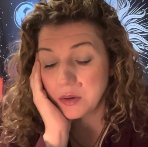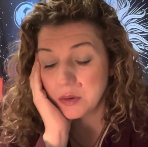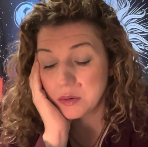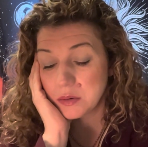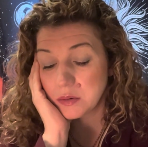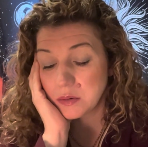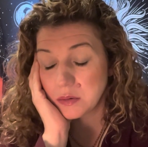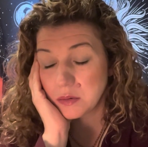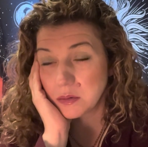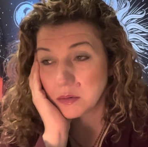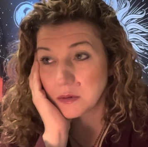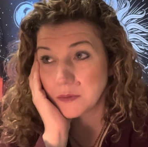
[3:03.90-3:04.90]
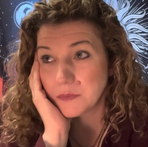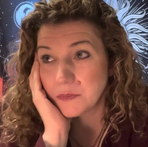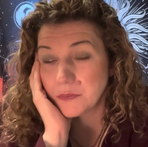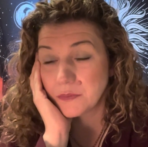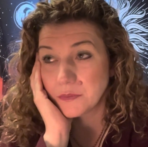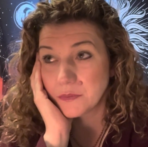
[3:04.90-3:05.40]

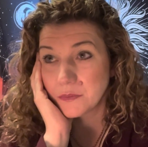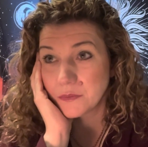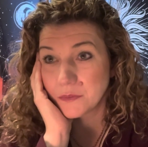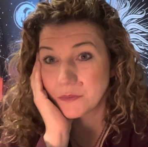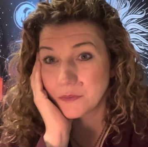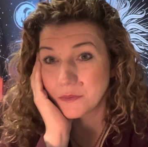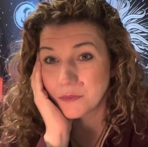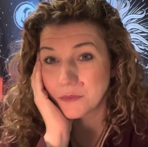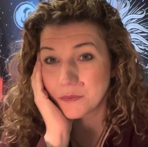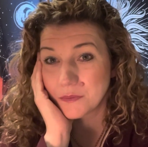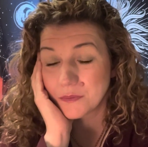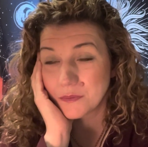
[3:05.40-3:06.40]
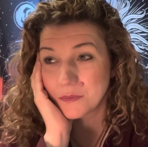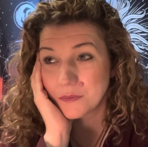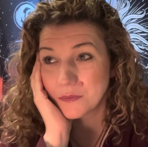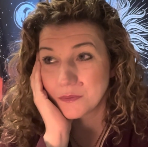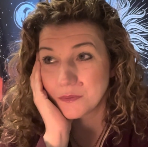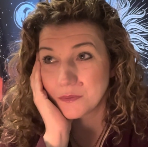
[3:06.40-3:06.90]

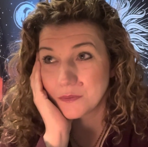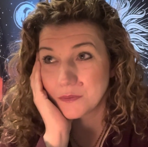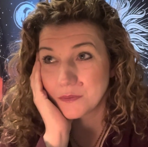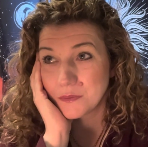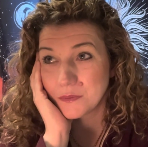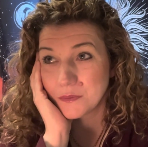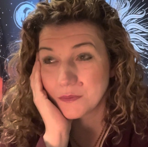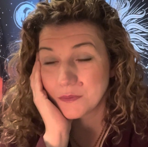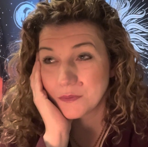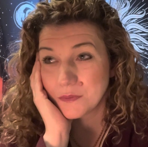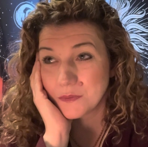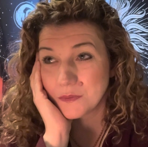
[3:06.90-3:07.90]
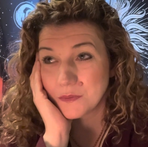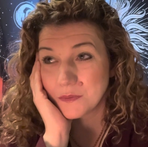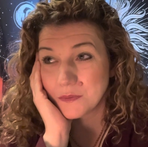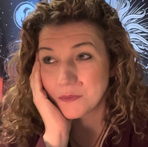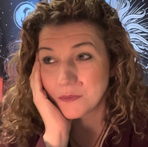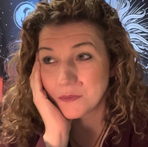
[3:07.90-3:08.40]

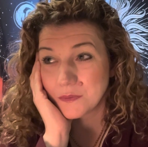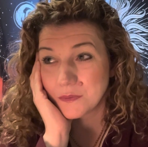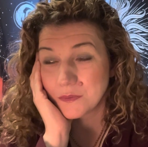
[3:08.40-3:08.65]
Nothing is said.